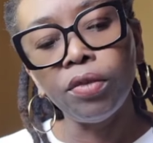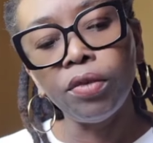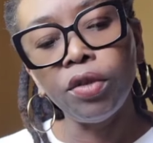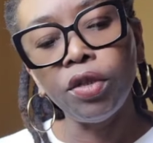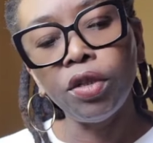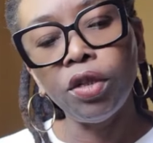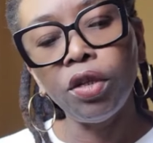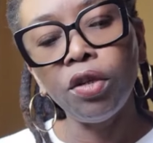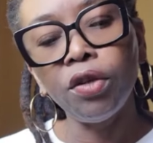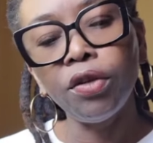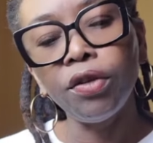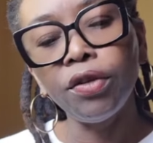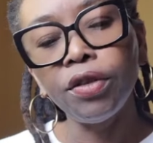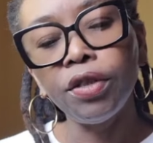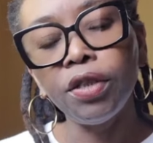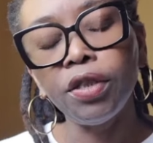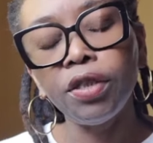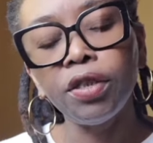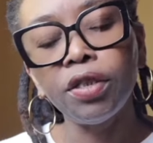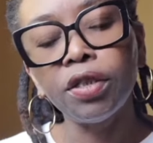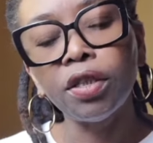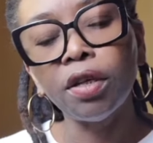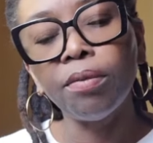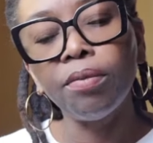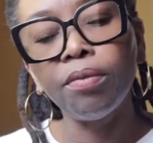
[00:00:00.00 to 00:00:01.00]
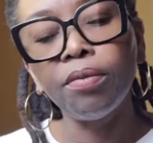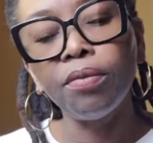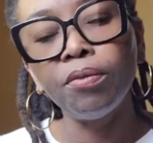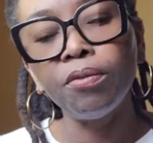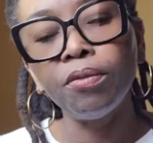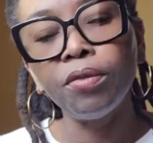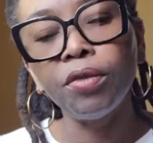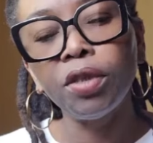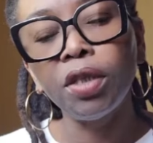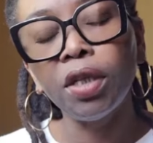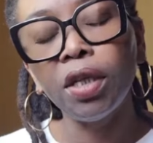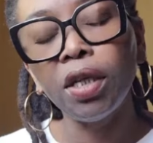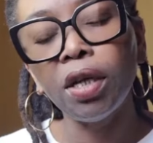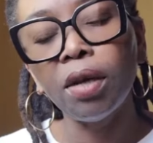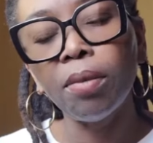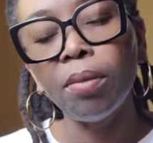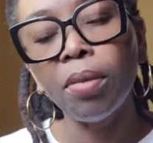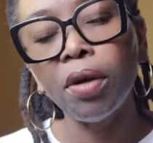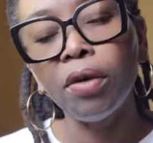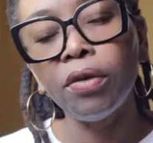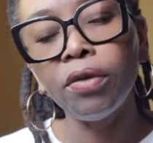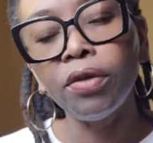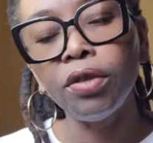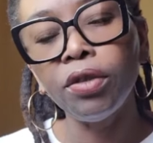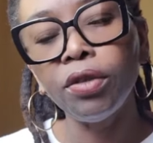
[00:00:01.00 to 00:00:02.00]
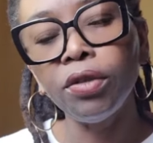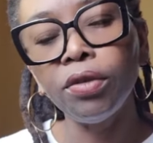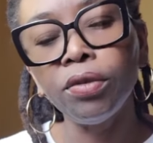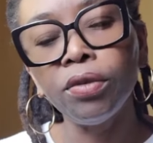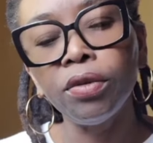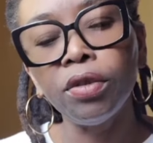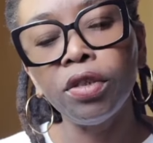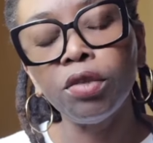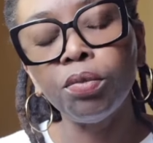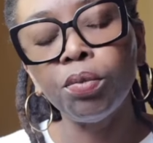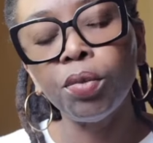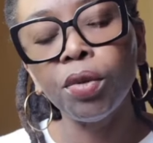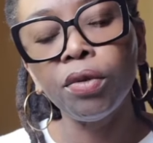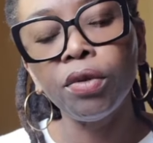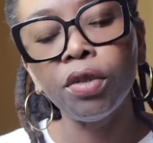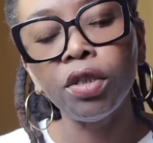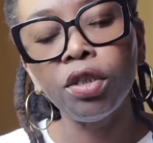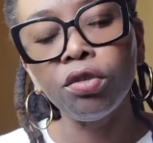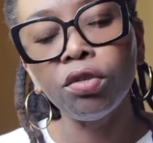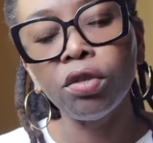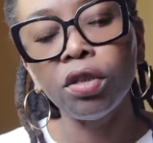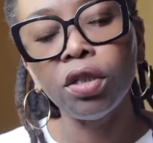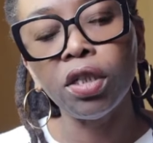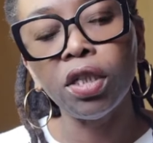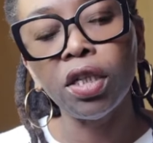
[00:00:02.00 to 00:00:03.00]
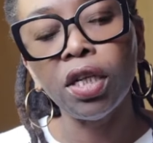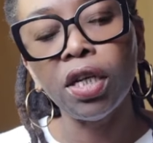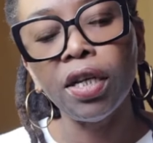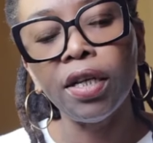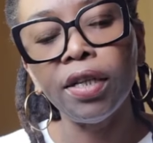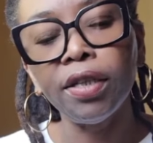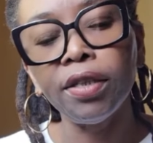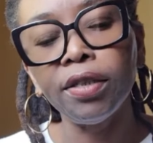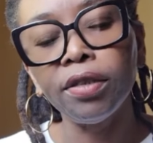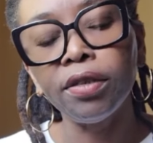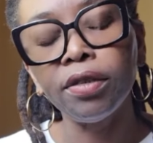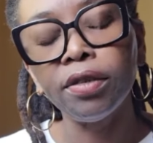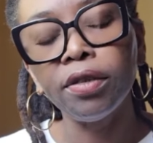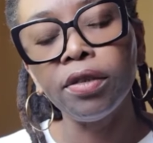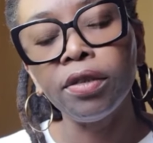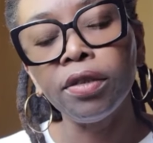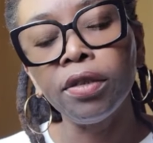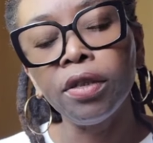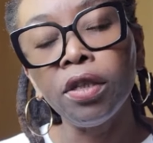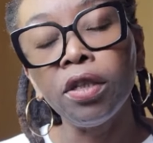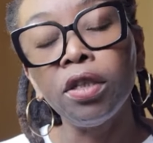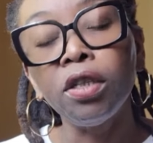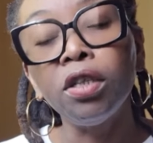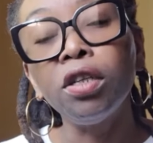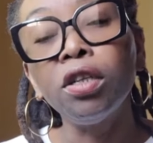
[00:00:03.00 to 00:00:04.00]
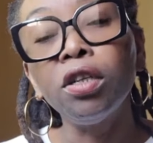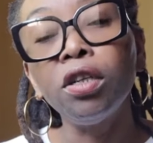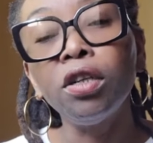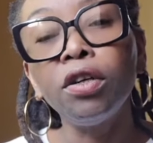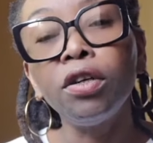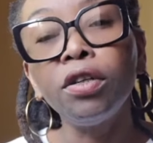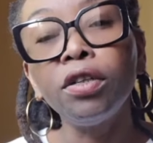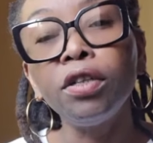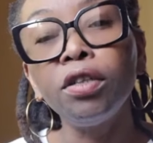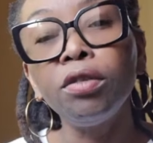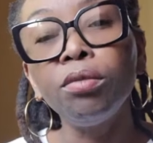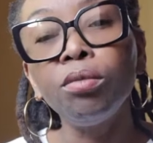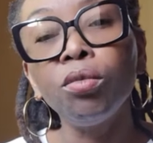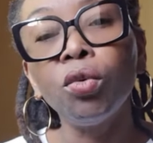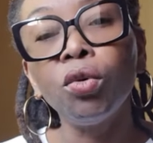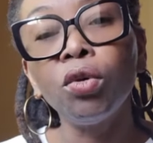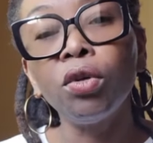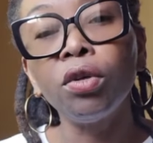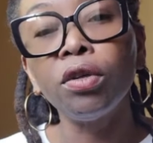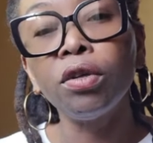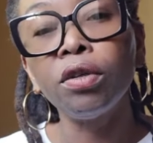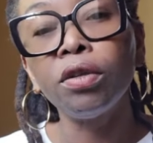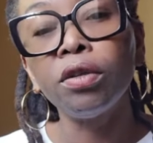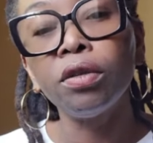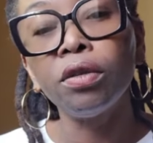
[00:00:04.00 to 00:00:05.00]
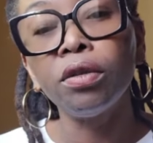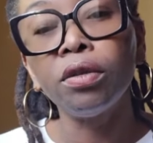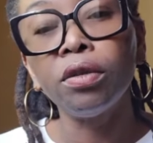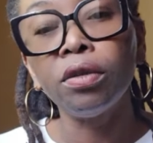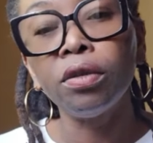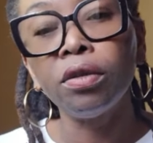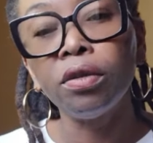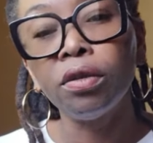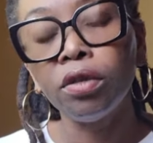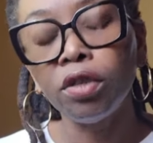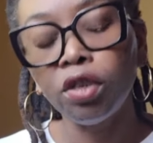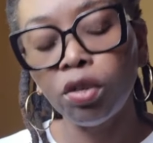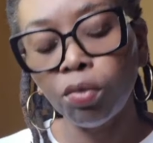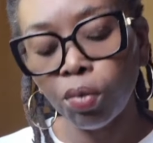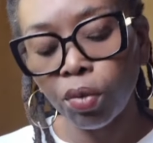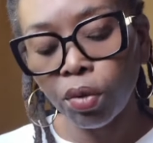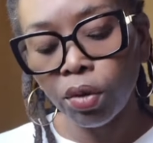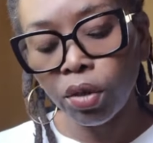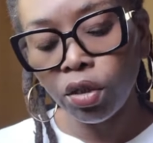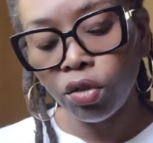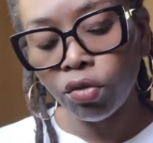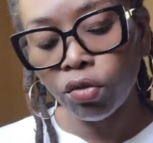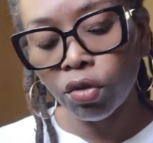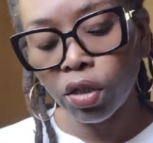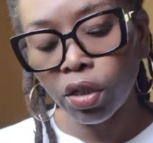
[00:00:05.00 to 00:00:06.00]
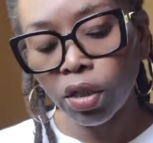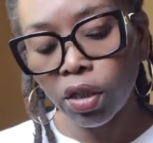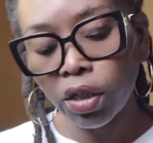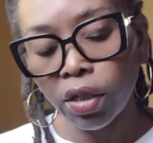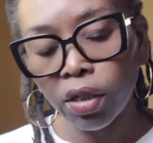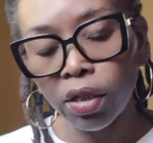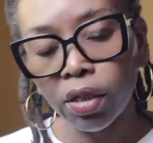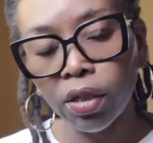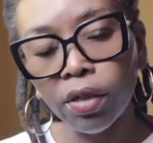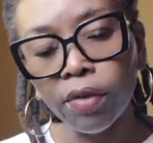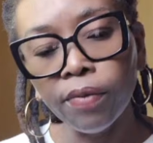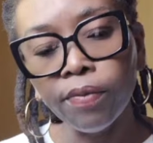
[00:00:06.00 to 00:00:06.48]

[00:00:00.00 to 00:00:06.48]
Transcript: You're learning something about you spiritually, guys. You're learning more spiritually.